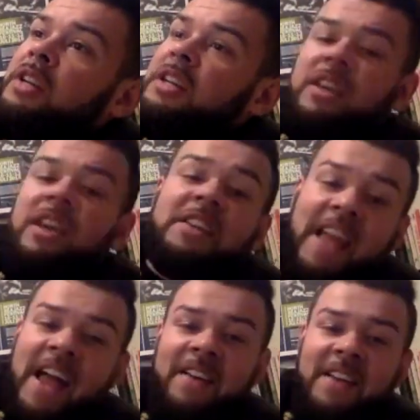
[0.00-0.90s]
Is
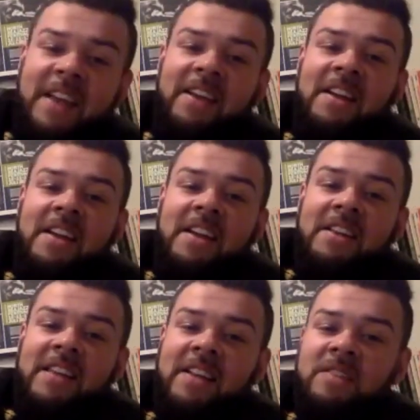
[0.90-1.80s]
that like
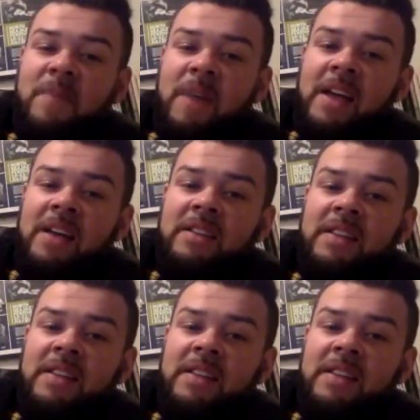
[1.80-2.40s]
that's my